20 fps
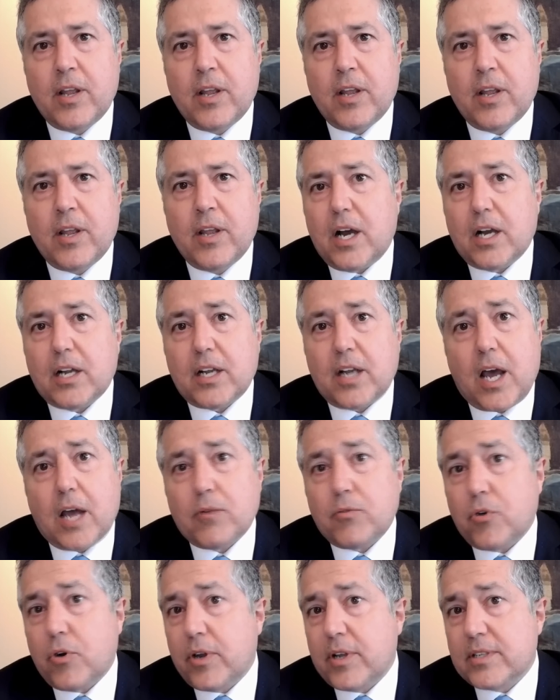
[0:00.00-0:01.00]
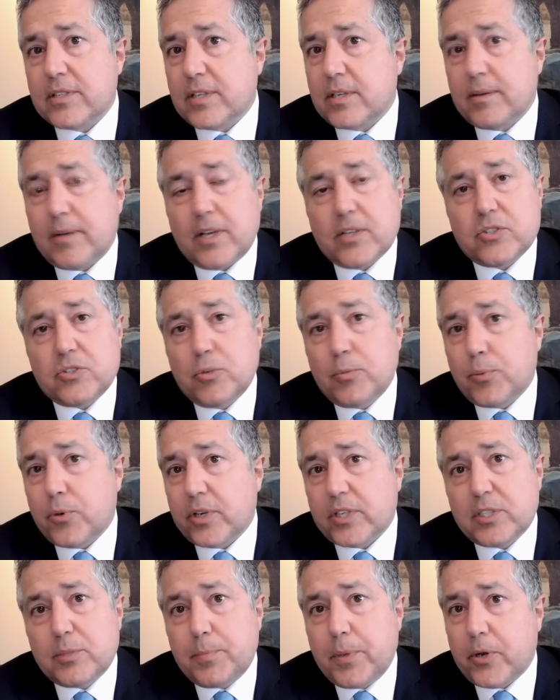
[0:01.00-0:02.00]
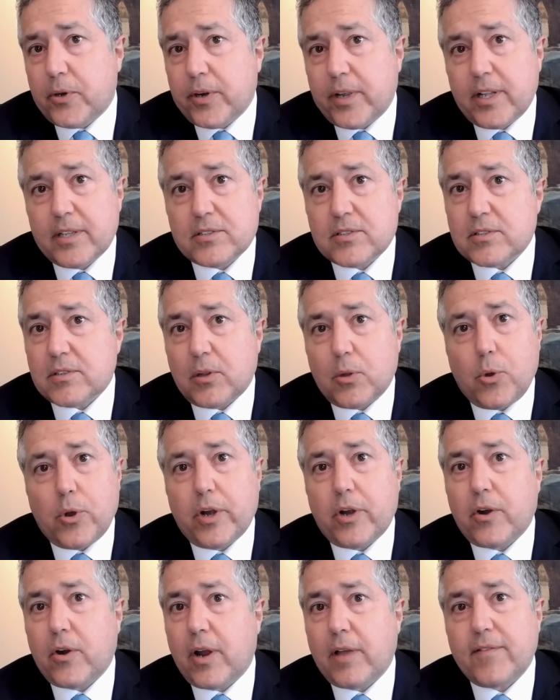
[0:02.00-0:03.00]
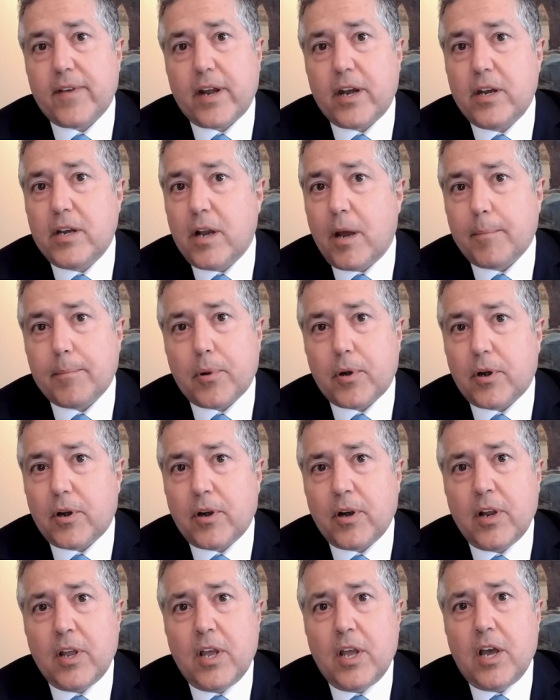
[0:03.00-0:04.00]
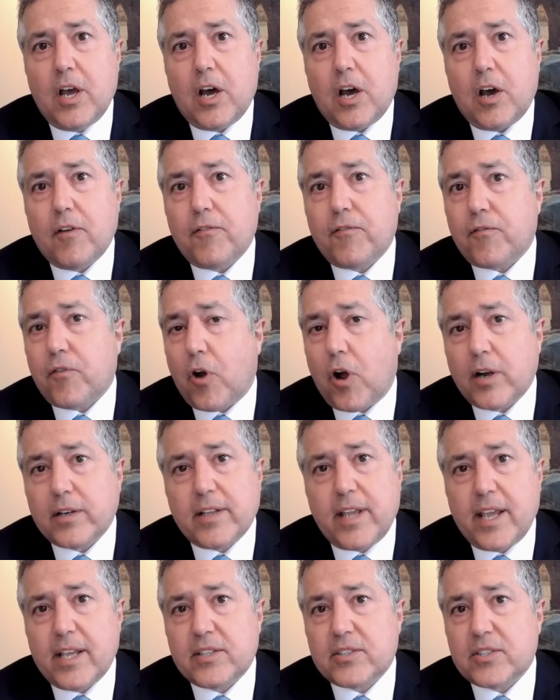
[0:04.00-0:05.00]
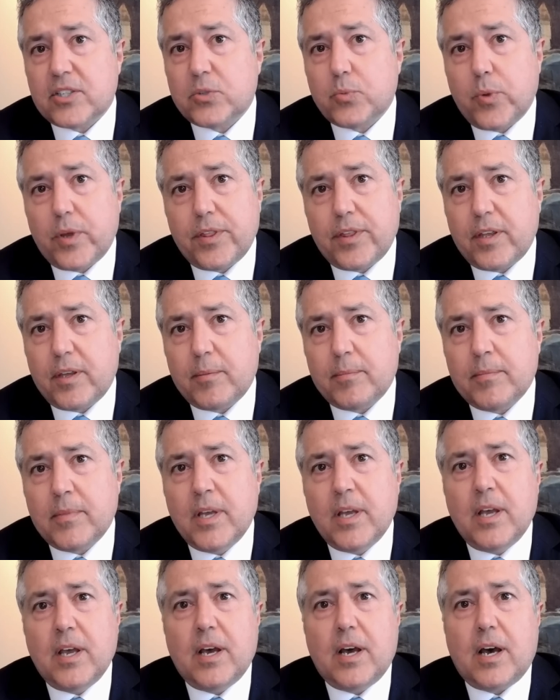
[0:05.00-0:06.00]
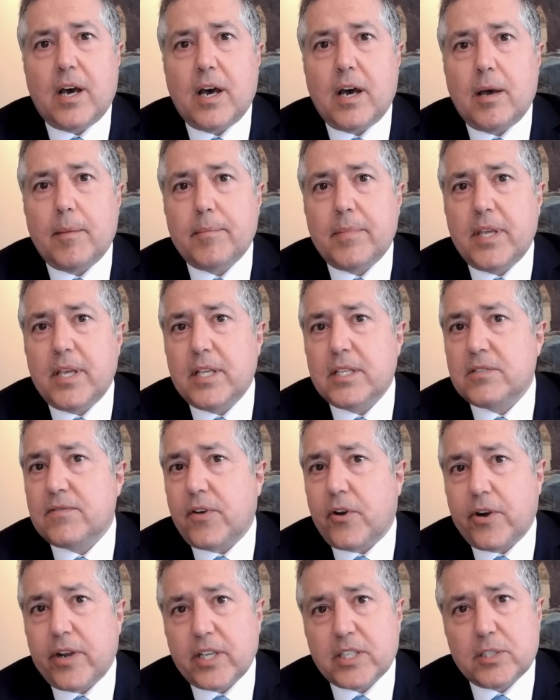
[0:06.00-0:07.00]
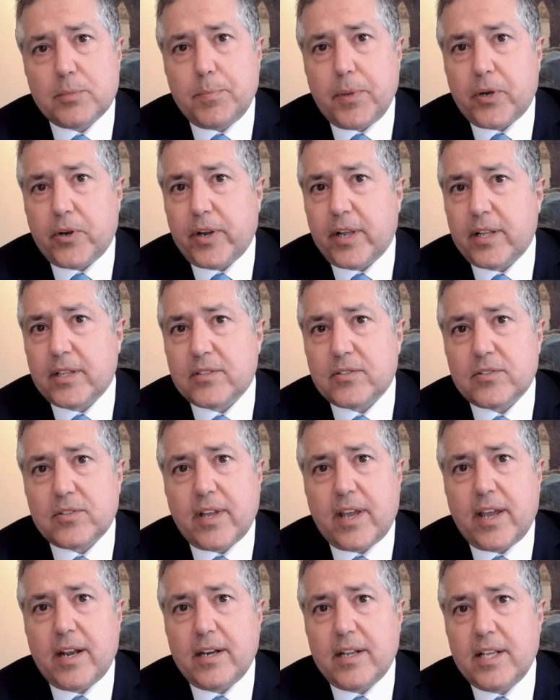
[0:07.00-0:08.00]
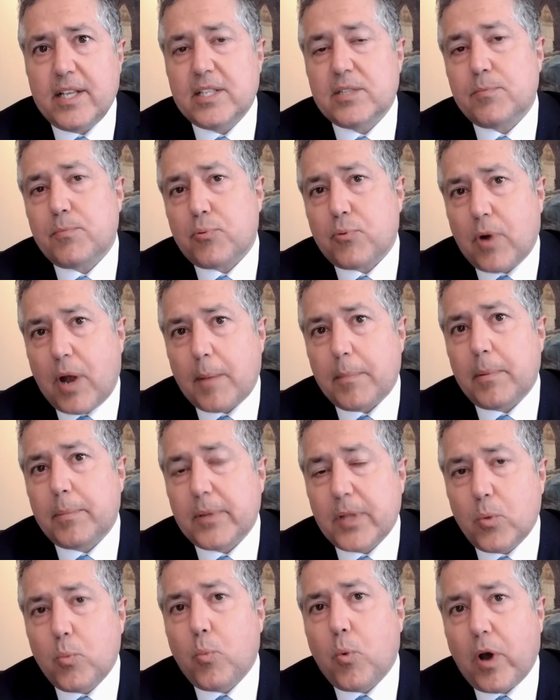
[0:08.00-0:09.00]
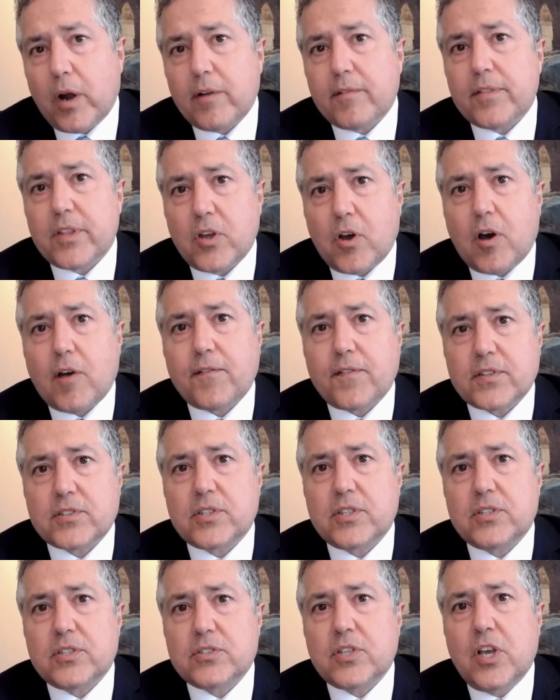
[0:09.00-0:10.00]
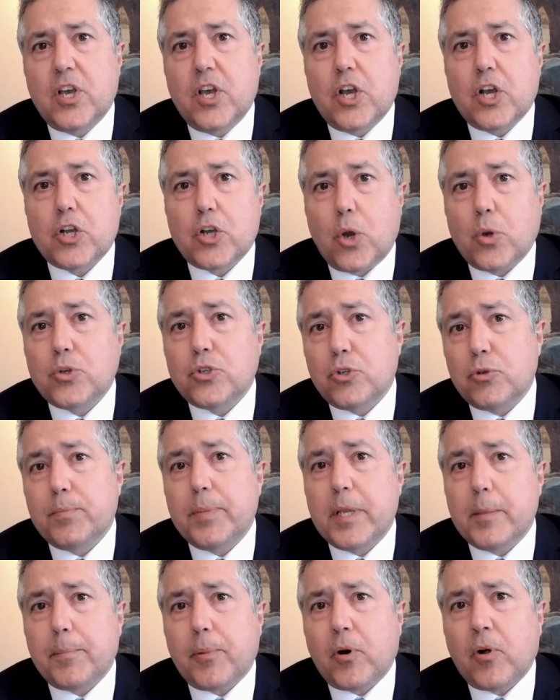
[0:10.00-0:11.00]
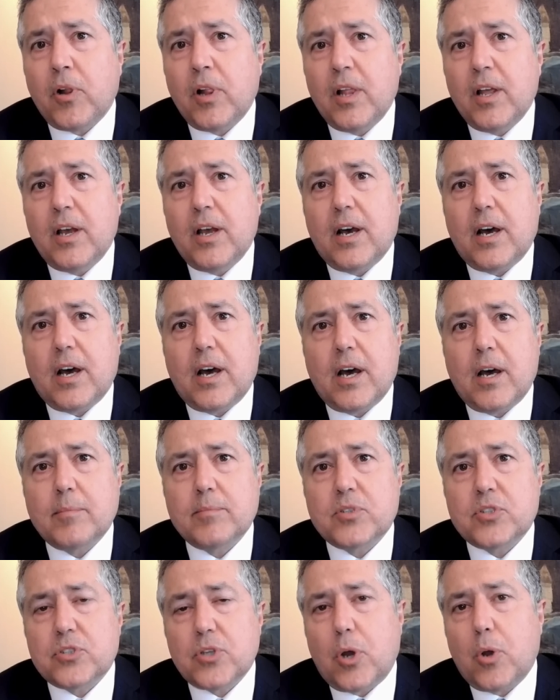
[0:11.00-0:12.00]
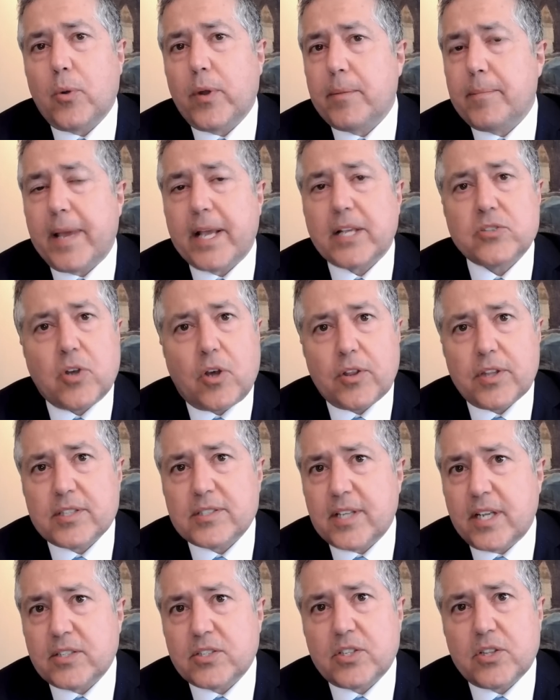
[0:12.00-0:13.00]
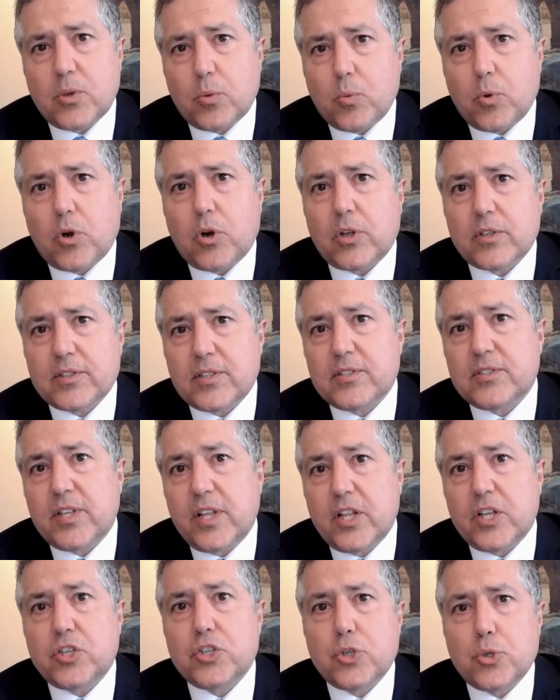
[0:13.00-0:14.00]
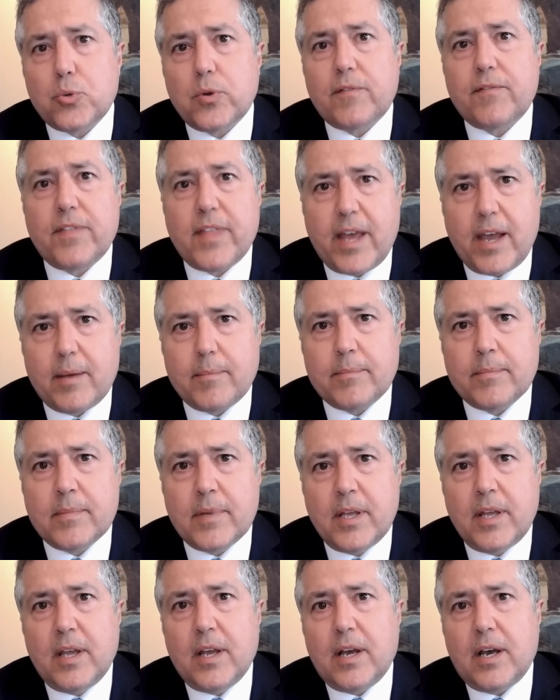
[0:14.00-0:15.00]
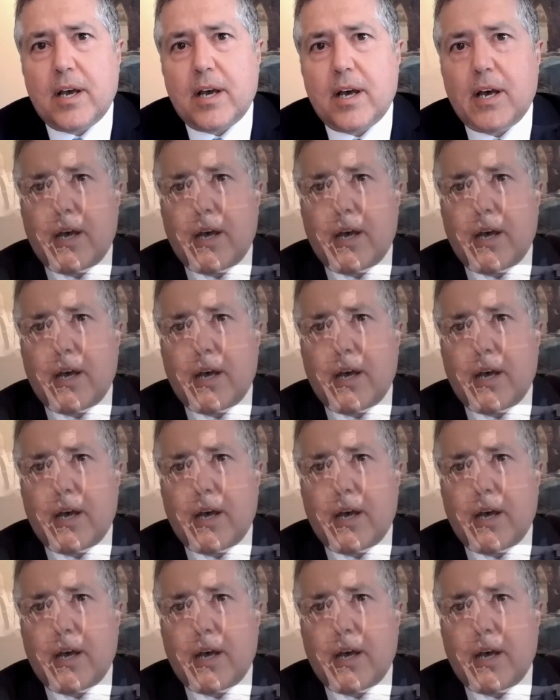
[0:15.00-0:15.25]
Uh, Conroy is a, a super experienced lawyer. I've had a number of fraud cases with him. Um, he's very experienced, and he's probably one of the office's go-to people. Um, so it makes all the sense in the world to see the two of them uh,